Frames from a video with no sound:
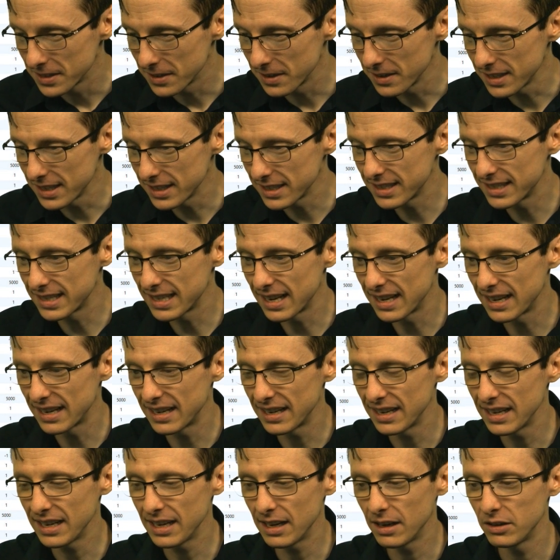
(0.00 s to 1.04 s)
So this is
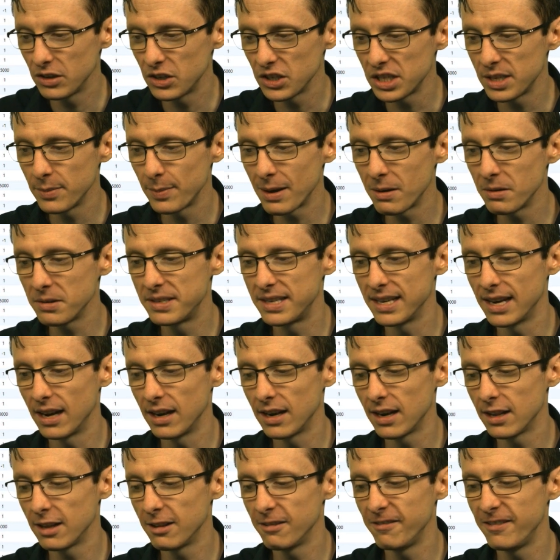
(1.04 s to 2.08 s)
uh, just about
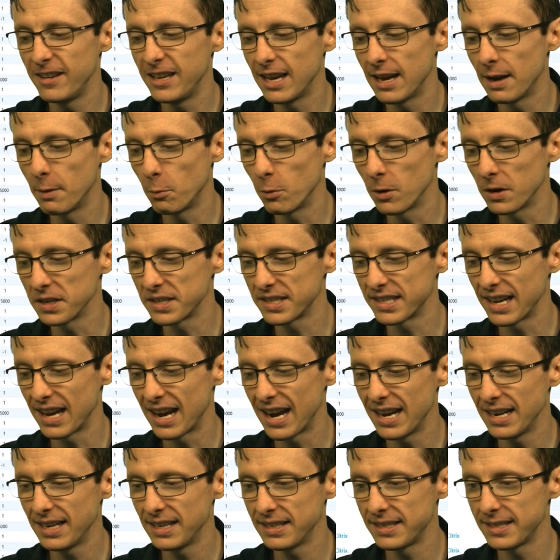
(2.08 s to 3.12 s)
done on the VMware
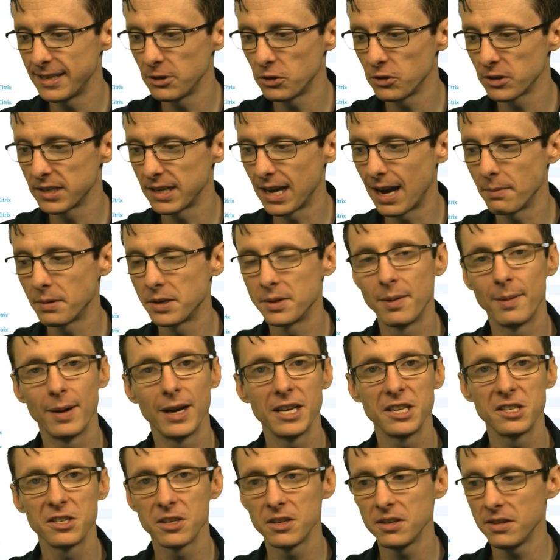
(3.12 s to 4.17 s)
side and Citrix
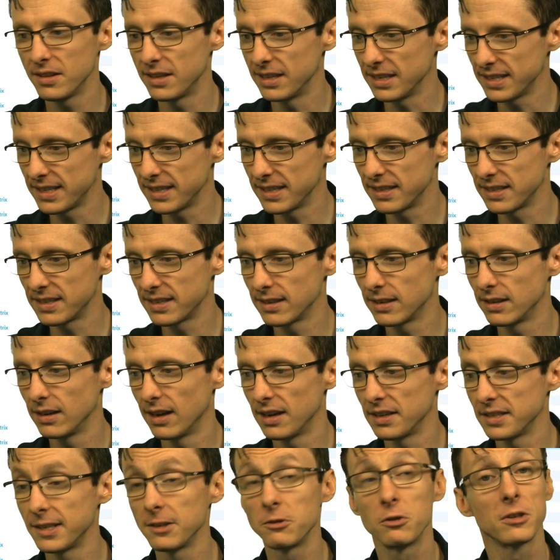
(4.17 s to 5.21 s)
Optimizer. This is uh,
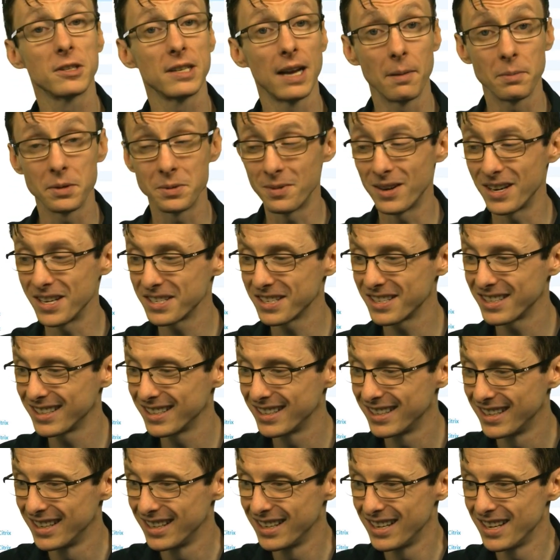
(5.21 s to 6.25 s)
Citrix Optimizer.
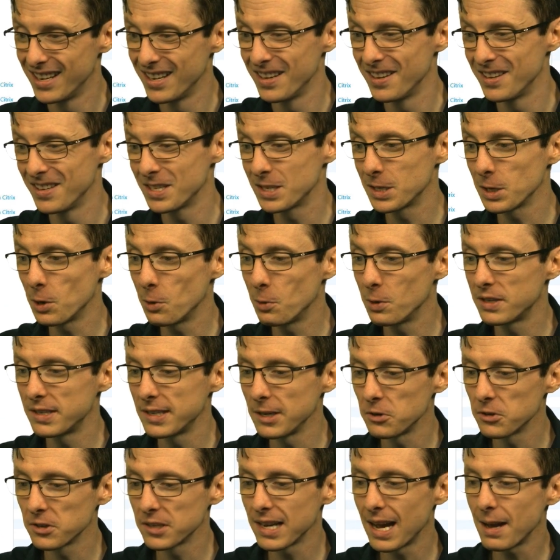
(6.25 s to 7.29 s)
So with
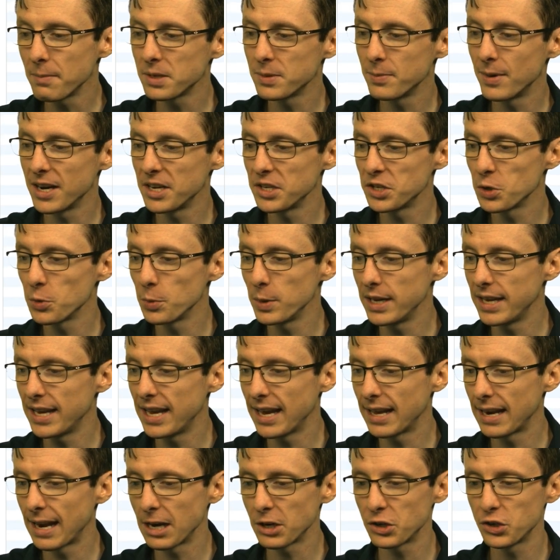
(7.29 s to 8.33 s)
Citrix Optimizer, we
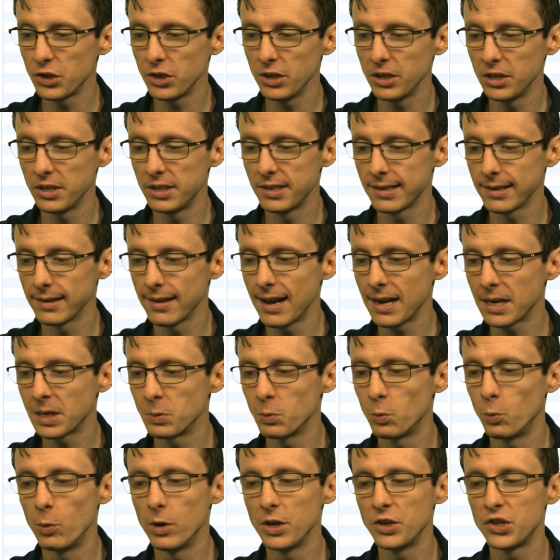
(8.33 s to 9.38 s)
can actually select
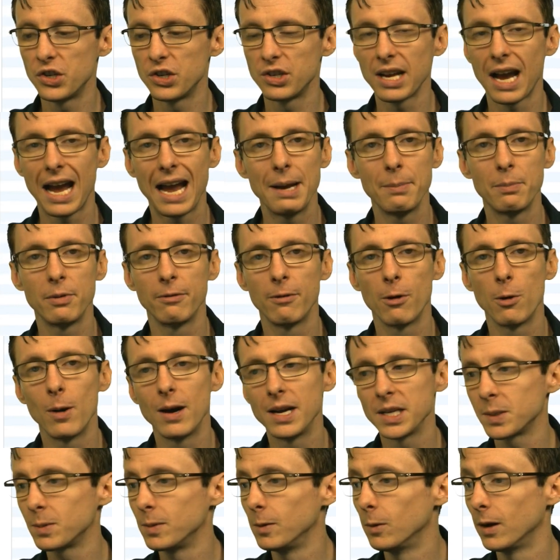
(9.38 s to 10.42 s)
which type of
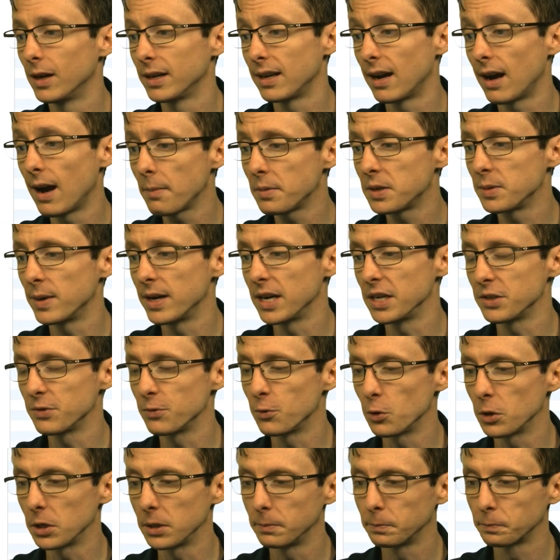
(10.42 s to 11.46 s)
OS we want to optimize
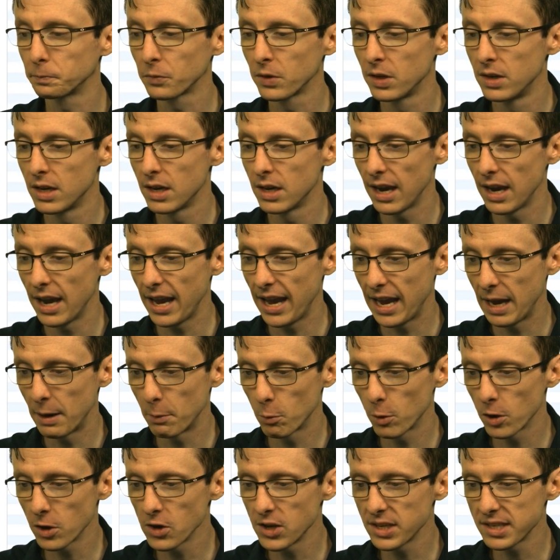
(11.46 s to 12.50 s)
for.
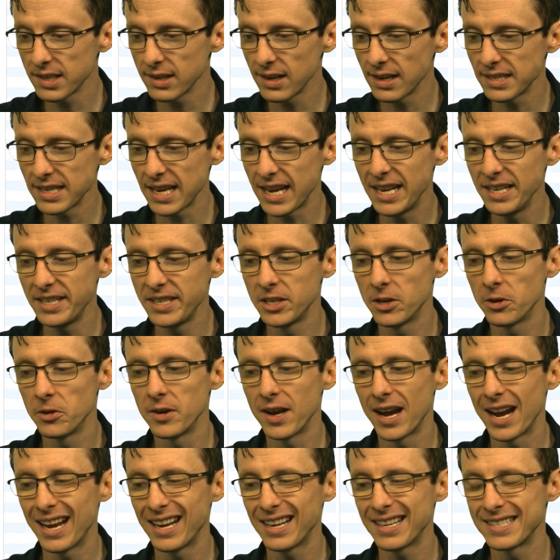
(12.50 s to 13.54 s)
And we're gonna select
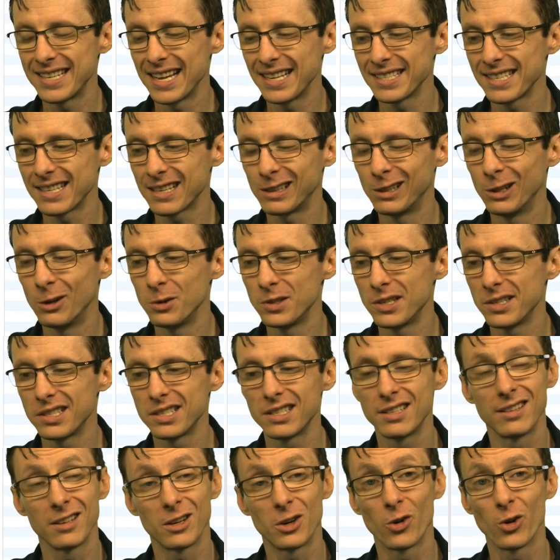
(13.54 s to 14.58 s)
1809 because that's the
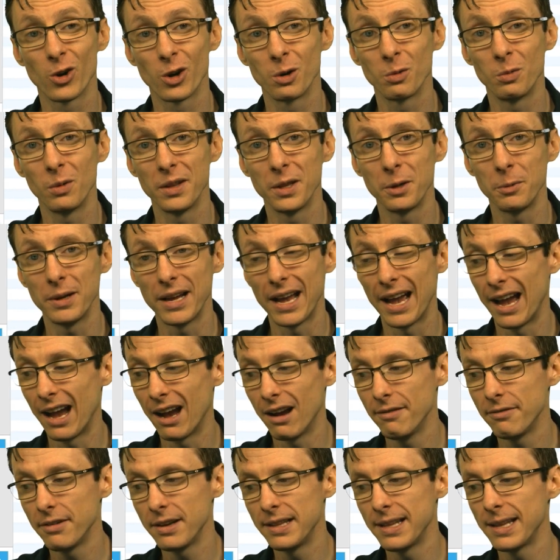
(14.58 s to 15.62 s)
closest to the current one that we
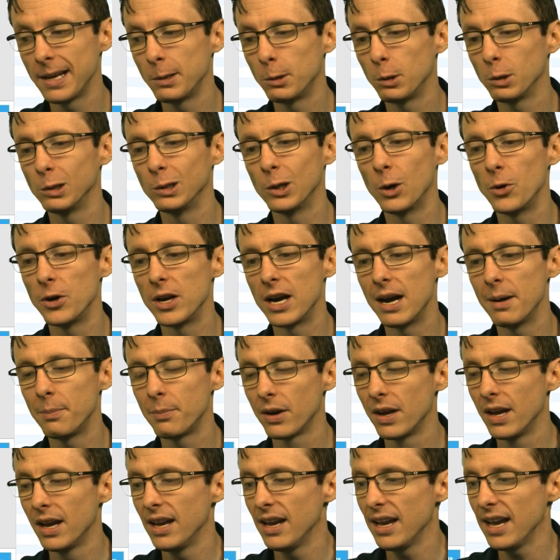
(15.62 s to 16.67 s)
have. And then it will load
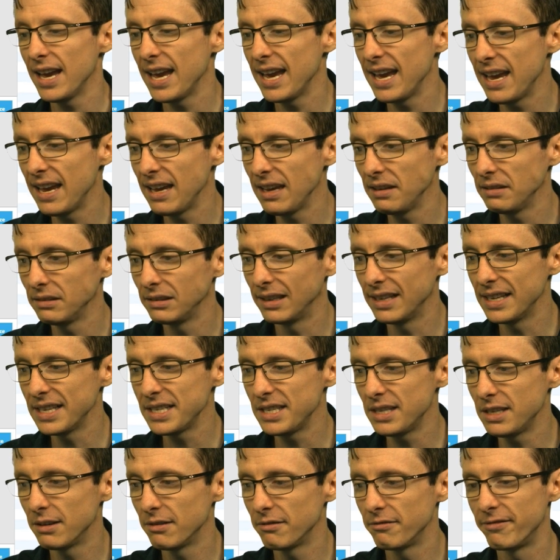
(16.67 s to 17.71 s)
up a
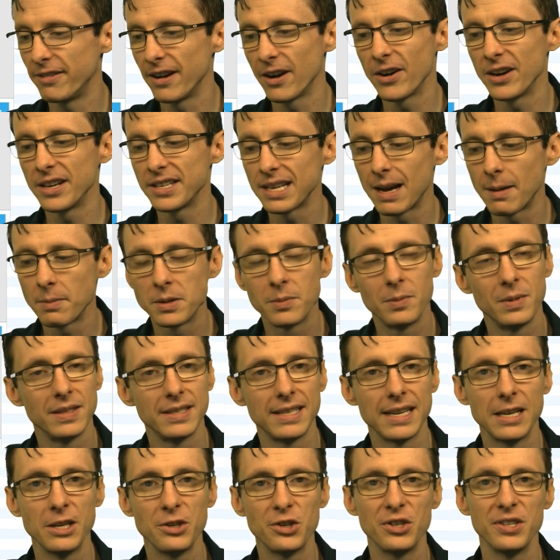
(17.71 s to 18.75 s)
list of various
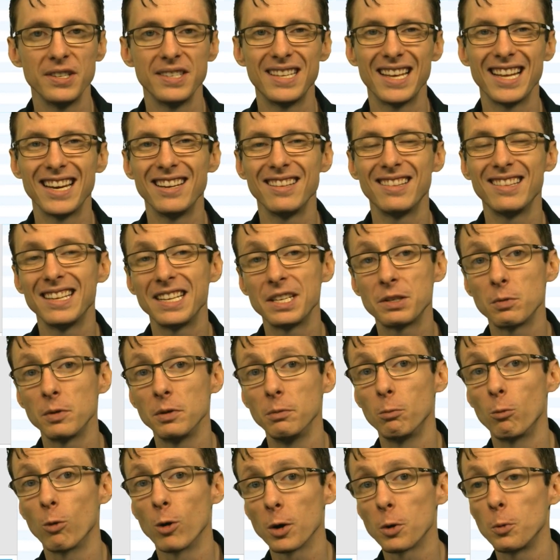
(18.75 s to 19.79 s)
optimizations that it thinks
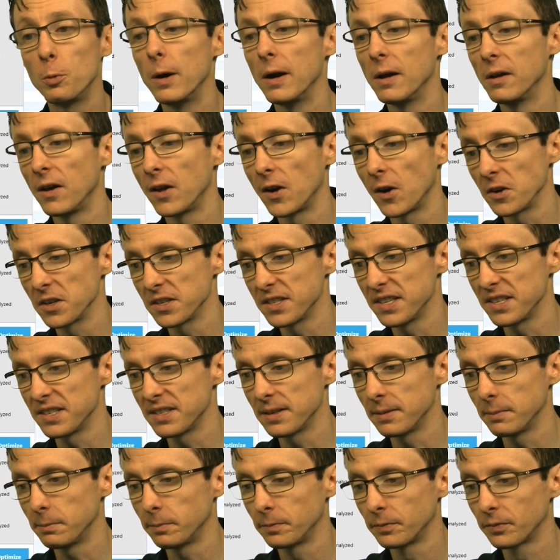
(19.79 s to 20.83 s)
would work well on our
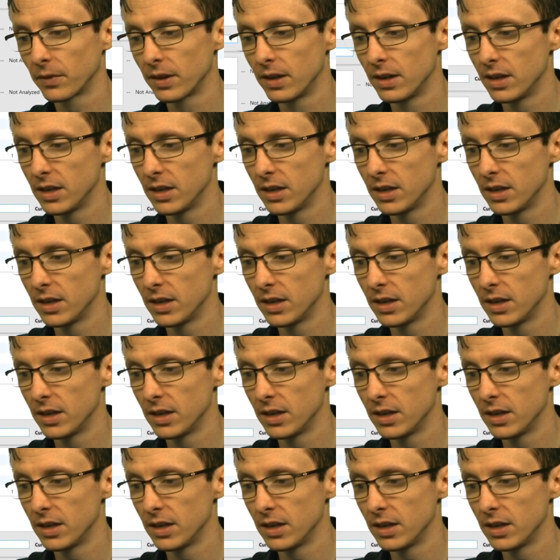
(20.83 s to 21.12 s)
system.